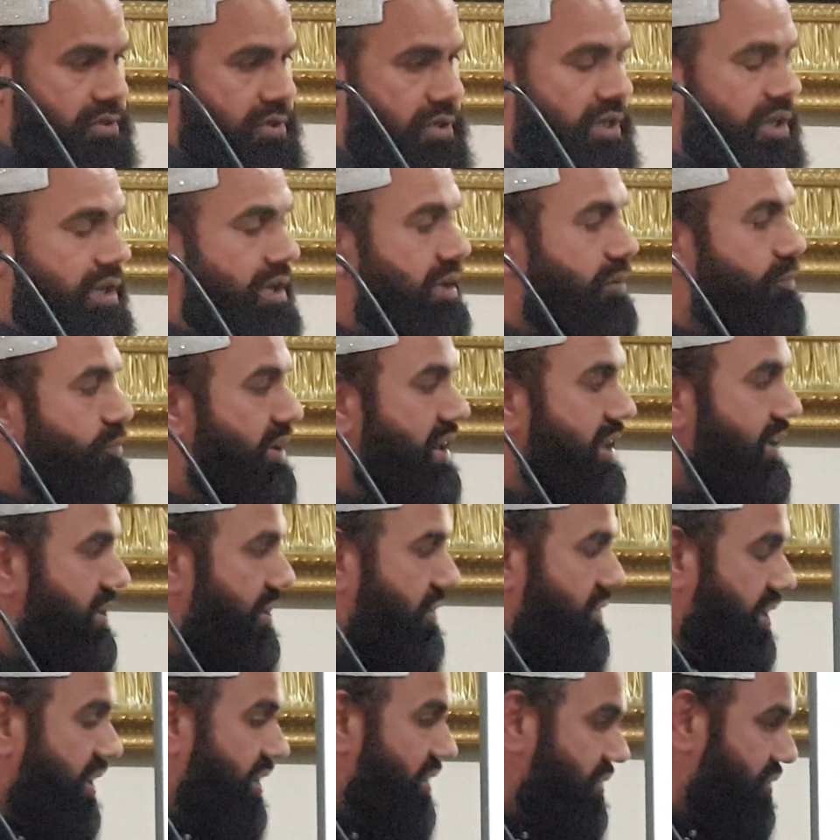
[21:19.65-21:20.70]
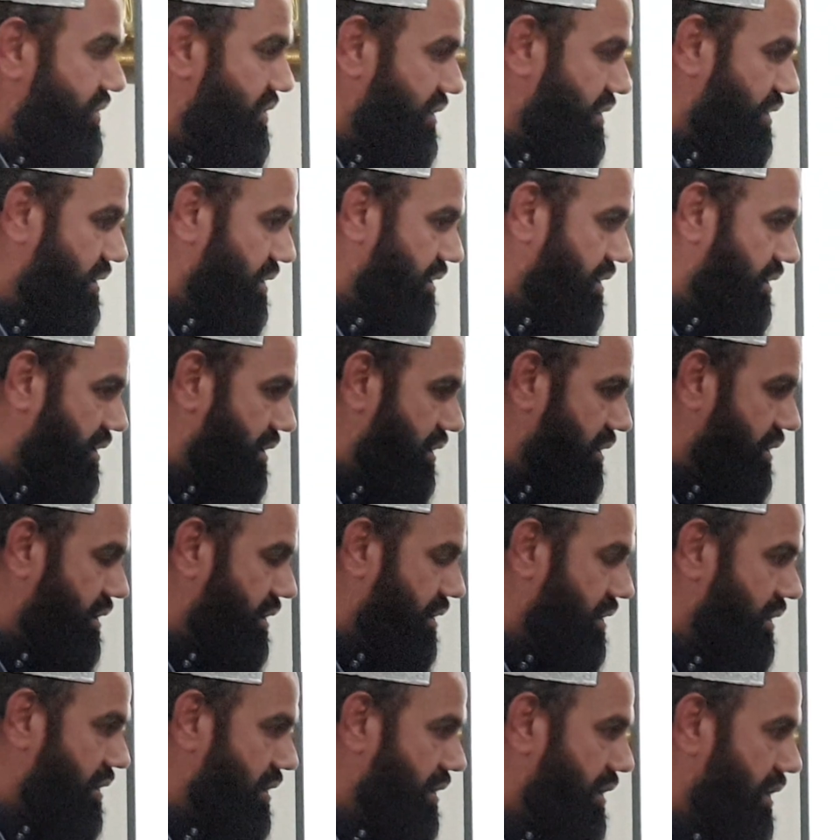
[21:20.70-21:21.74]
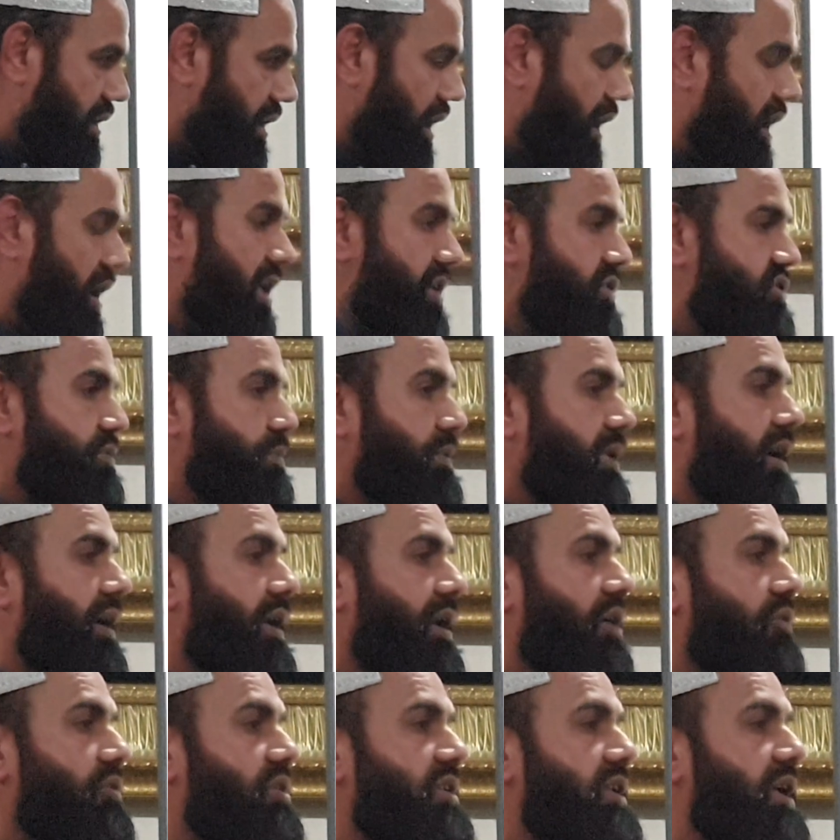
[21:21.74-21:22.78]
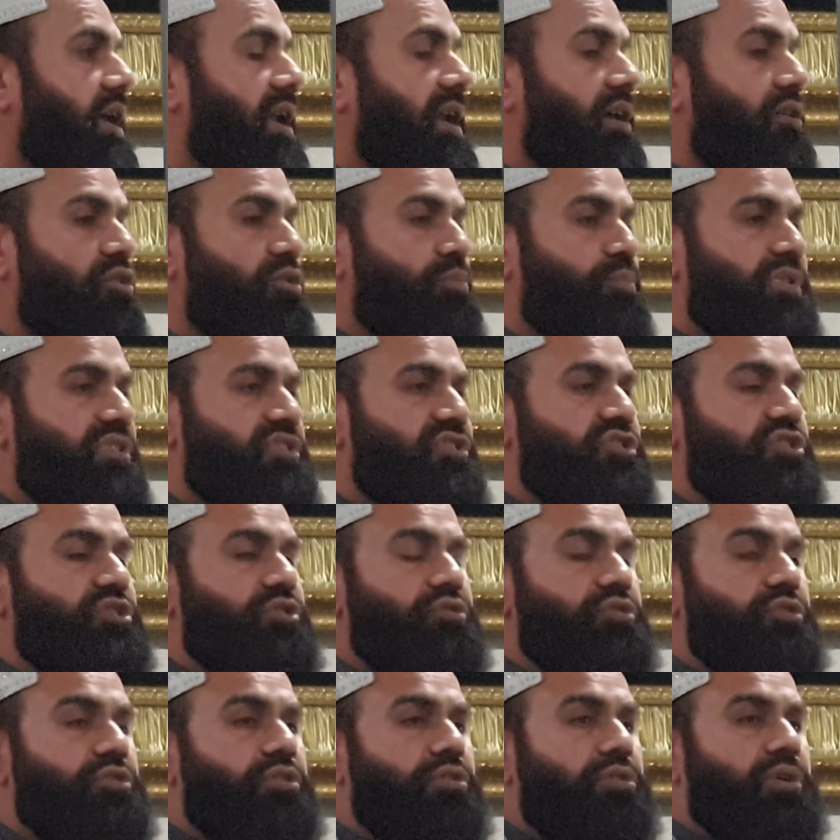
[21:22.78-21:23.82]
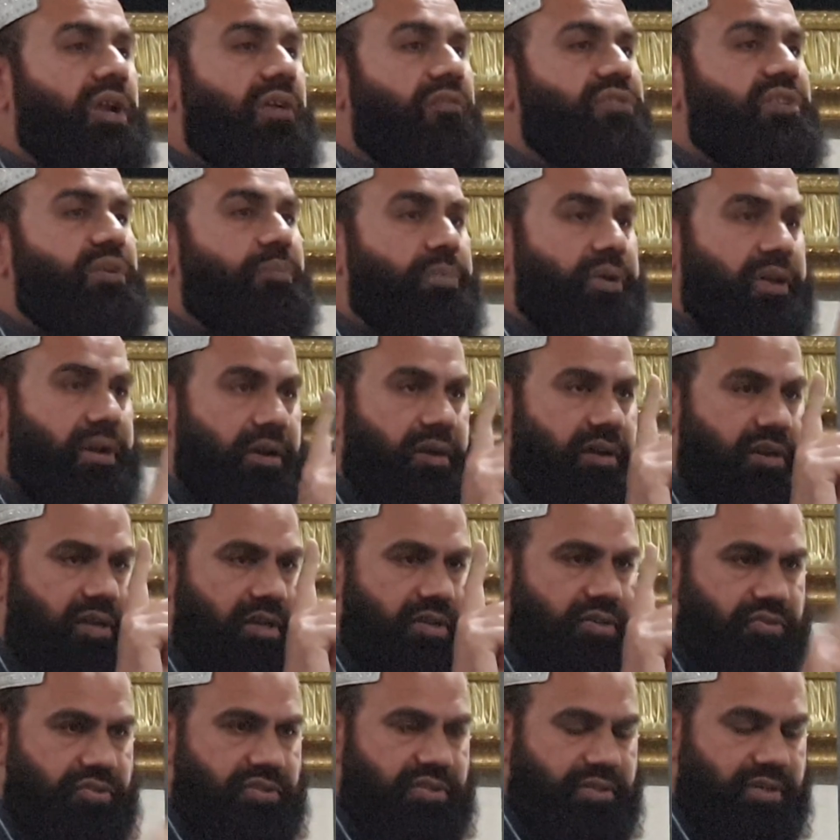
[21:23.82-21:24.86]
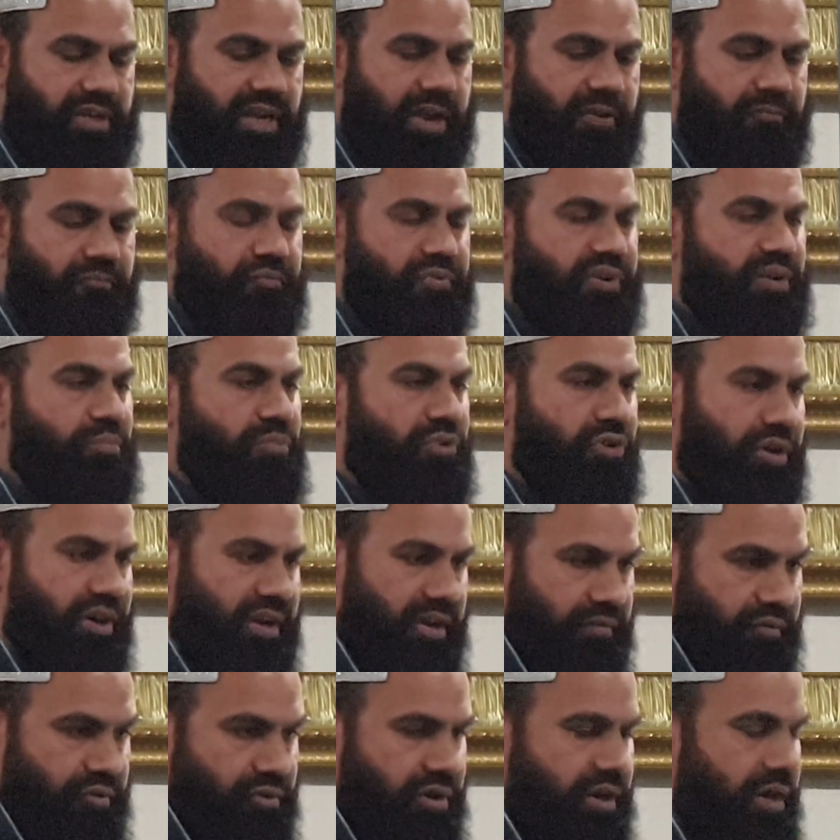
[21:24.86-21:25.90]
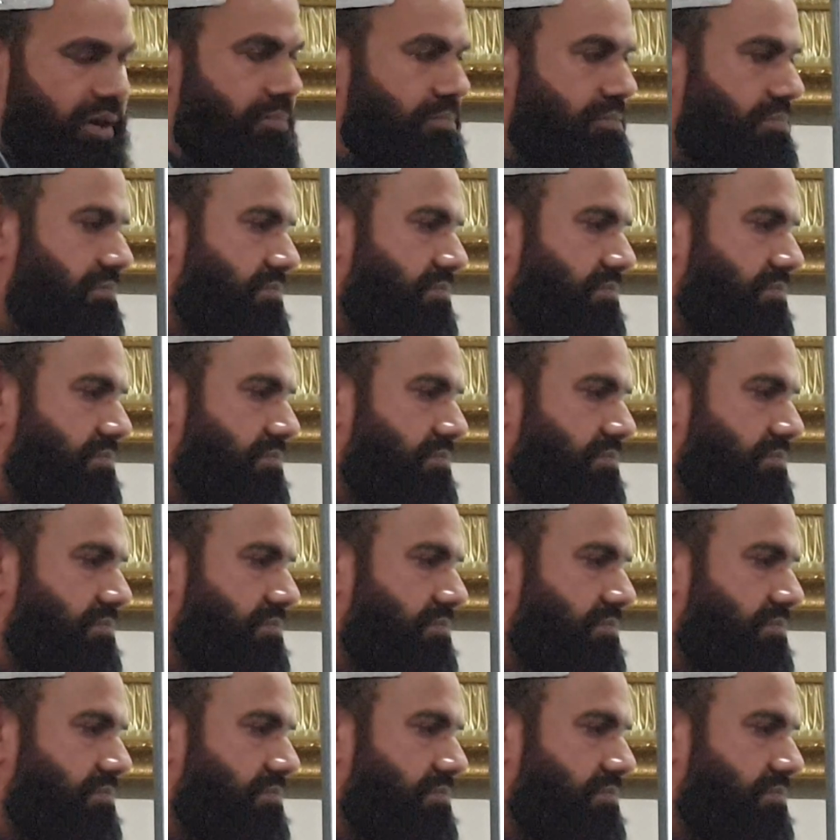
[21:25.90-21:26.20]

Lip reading: He pleases his, Allah subhanahu wa ta'ala opens 2 doors of the paradise every morning for him.